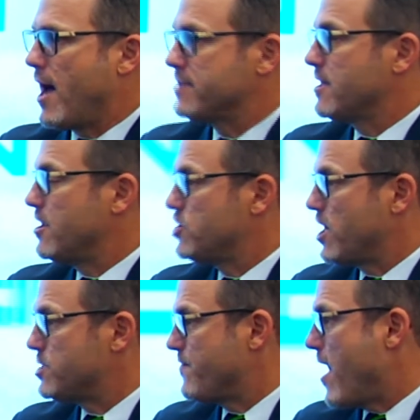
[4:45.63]
How's it going to
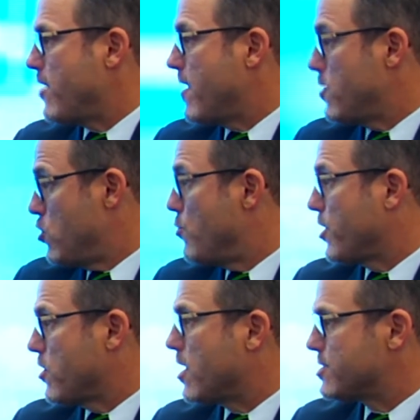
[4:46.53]
change the value that you
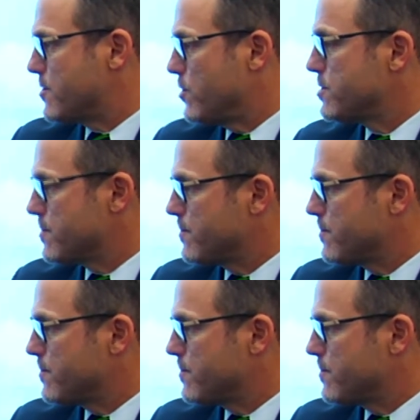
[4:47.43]
bring your customers?